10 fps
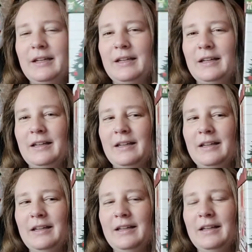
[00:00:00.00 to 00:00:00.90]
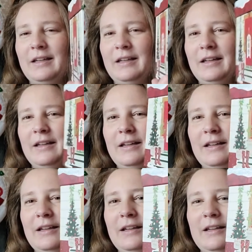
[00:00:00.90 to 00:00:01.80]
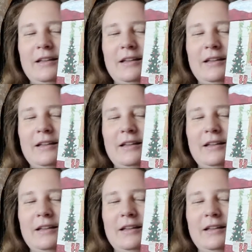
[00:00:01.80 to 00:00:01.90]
No one is speaking in this clip.